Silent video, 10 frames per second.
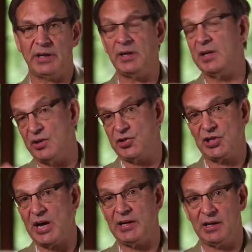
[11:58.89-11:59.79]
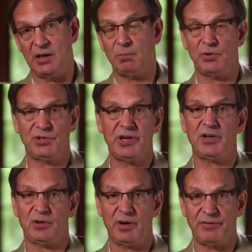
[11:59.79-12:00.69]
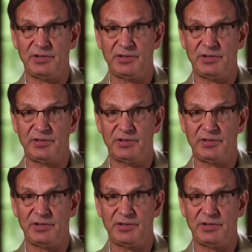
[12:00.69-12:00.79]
India and China in particular